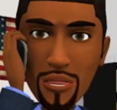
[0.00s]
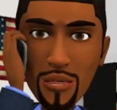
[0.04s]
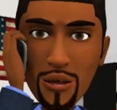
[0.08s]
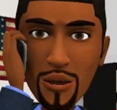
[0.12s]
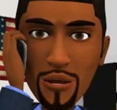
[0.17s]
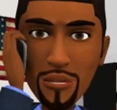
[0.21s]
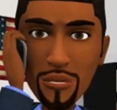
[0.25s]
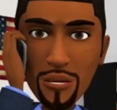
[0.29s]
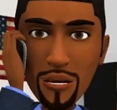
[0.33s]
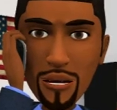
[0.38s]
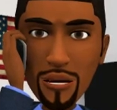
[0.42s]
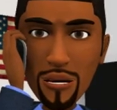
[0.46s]

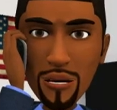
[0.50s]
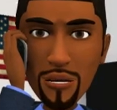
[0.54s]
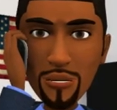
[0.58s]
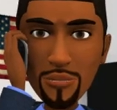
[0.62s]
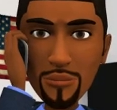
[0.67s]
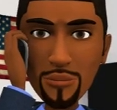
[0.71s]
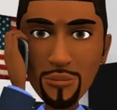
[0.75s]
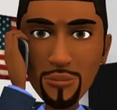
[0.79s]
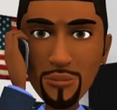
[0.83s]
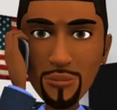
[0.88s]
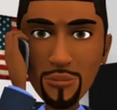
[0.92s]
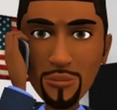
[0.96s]
Jose?
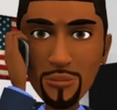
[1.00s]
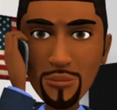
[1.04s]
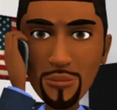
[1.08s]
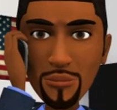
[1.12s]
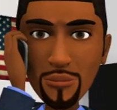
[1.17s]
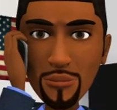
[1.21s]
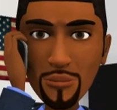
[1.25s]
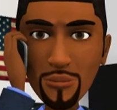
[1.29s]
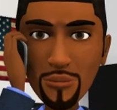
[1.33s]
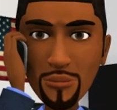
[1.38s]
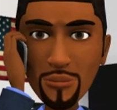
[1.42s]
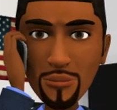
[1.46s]

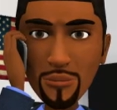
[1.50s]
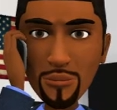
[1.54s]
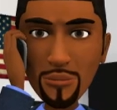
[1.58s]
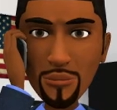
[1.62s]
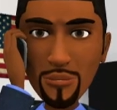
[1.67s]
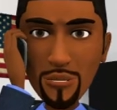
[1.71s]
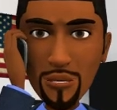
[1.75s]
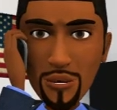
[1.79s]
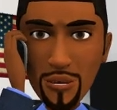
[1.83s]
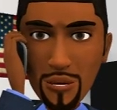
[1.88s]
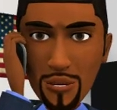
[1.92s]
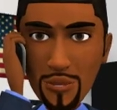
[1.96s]

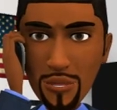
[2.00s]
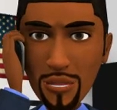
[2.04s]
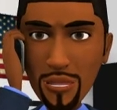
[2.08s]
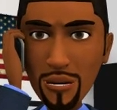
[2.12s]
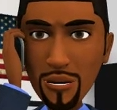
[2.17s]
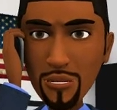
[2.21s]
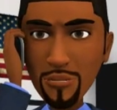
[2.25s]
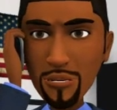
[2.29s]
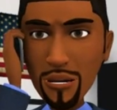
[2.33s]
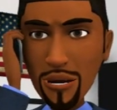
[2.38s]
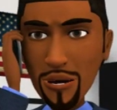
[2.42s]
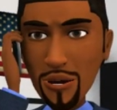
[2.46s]
Great,
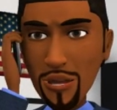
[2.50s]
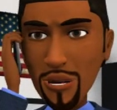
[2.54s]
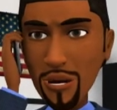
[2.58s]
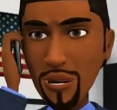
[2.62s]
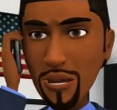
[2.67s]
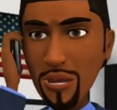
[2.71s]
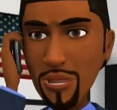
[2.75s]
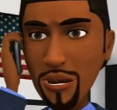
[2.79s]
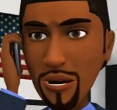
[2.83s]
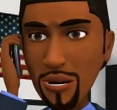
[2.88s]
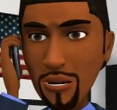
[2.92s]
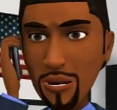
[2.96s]
I will
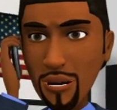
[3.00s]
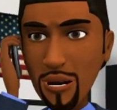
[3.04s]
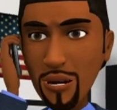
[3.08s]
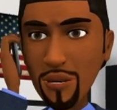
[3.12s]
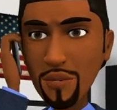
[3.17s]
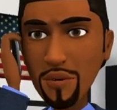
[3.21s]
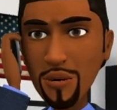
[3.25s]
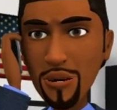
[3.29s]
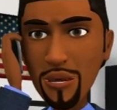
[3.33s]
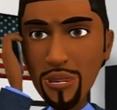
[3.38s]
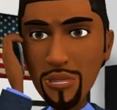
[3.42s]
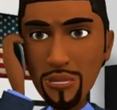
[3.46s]

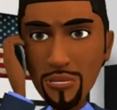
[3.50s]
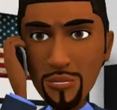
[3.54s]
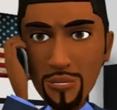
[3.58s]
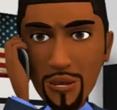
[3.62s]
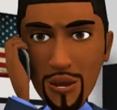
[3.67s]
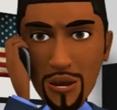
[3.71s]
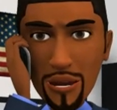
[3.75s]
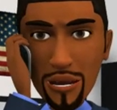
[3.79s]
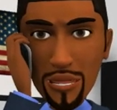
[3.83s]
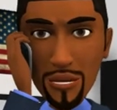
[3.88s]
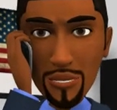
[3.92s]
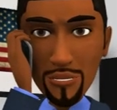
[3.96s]
teleconference
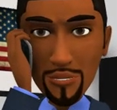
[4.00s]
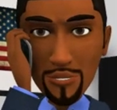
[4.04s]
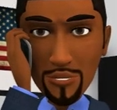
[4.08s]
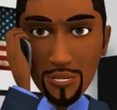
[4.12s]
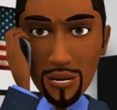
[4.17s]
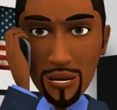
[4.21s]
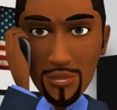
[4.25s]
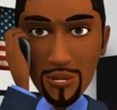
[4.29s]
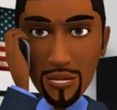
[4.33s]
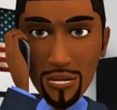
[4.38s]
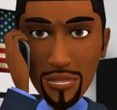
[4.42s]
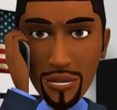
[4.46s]
you in
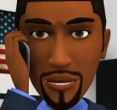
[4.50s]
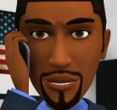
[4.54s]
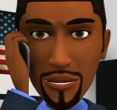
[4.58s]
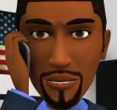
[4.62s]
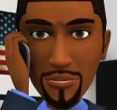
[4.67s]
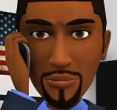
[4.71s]
shortly.